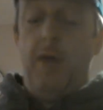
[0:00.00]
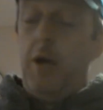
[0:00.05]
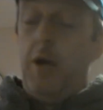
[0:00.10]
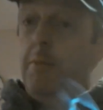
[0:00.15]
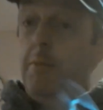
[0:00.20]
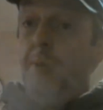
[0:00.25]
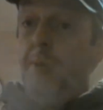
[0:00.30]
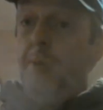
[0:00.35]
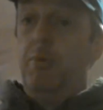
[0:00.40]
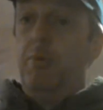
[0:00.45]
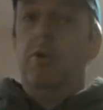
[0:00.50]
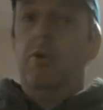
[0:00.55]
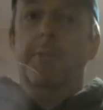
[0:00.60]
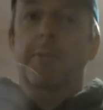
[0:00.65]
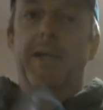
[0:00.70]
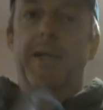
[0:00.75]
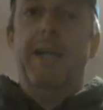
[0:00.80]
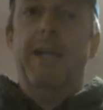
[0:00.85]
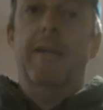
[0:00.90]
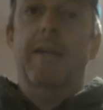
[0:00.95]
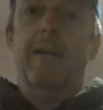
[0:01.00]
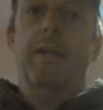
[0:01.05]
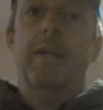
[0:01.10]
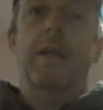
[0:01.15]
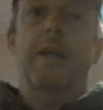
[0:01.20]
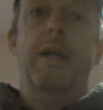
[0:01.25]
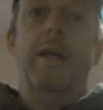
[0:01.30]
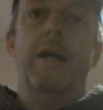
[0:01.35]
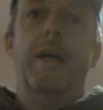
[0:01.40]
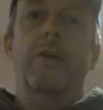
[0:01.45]
will be brewing them again,
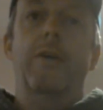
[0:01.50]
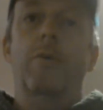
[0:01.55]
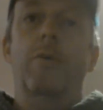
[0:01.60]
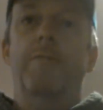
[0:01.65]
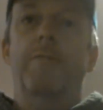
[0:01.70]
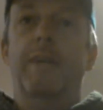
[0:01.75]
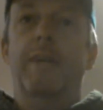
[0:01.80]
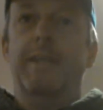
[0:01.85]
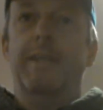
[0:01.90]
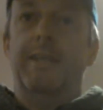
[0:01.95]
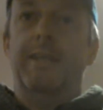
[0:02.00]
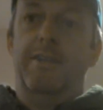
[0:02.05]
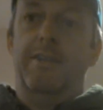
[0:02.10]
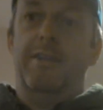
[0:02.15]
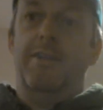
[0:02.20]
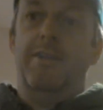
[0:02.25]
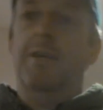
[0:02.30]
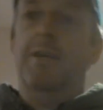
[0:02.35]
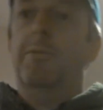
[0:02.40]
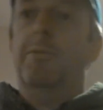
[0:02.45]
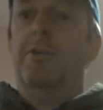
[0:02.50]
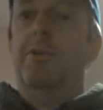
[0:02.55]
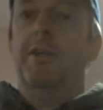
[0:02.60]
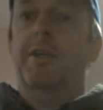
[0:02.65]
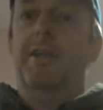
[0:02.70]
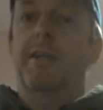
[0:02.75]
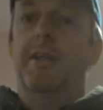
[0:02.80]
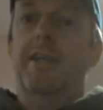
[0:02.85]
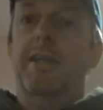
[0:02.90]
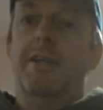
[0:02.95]
and hopefully I can get the timing right
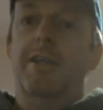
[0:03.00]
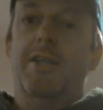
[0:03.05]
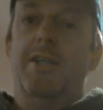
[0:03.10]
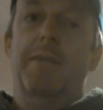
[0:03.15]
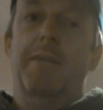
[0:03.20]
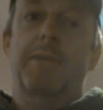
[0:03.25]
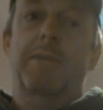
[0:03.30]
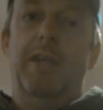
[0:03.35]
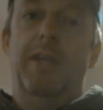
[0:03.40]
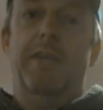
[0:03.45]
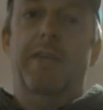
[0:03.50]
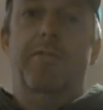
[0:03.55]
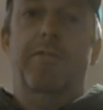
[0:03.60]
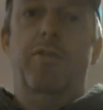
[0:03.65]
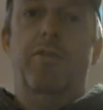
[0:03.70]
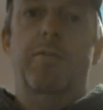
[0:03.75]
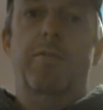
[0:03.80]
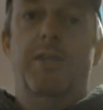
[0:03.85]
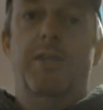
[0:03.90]
the next time and get a few of them